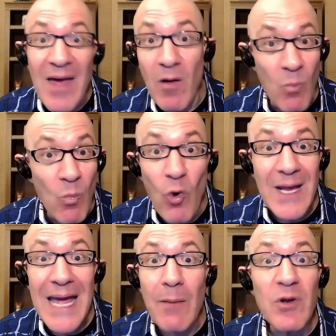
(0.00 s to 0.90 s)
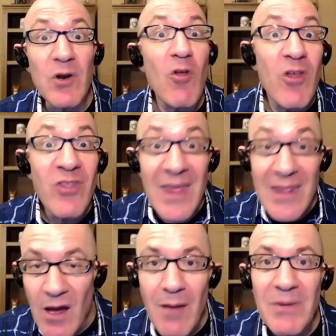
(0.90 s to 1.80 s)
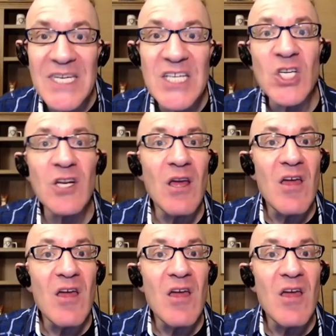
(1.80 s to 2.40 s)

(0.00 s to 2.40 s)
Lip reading: more capital than the competition?